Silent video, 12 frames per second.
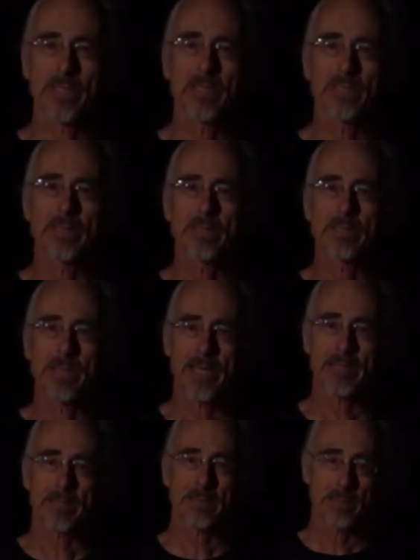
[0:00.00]
into the tech
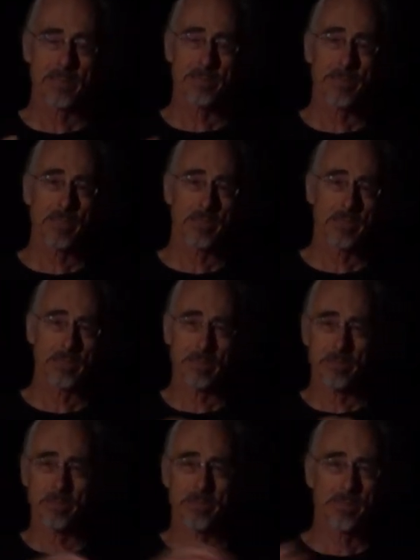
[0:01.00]
of it, you
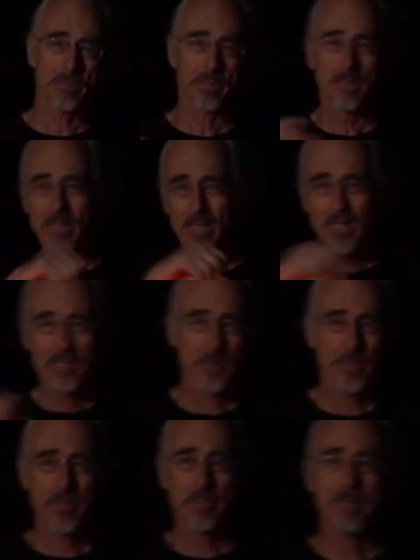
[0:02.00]
know, into
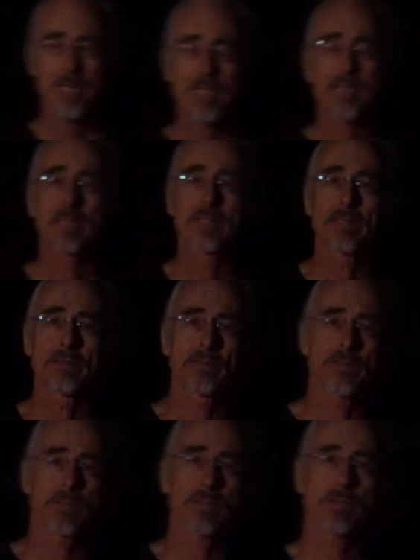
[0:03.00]
trying to make
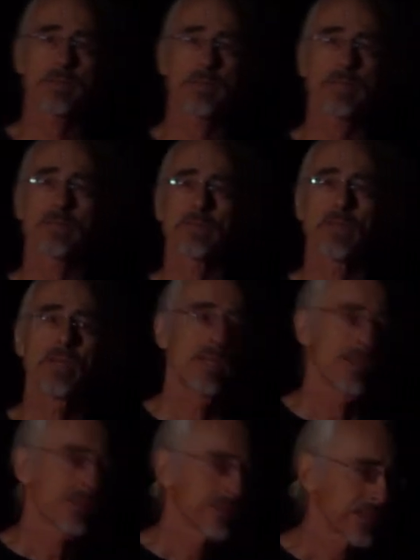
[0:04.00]
certain things.
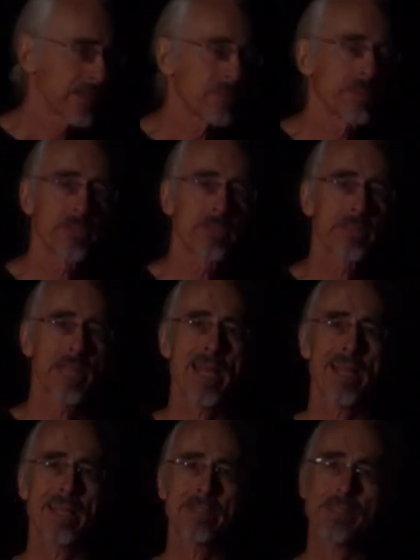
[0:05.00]
Stay with your
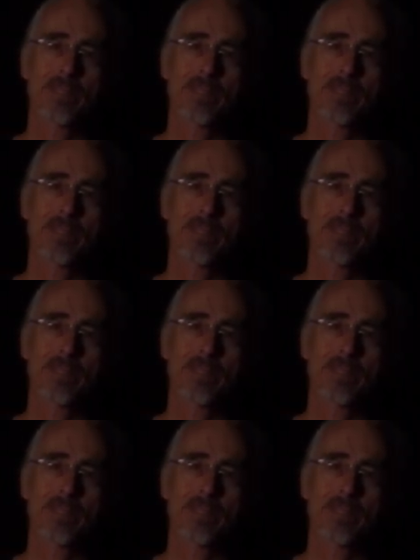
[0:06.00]
dance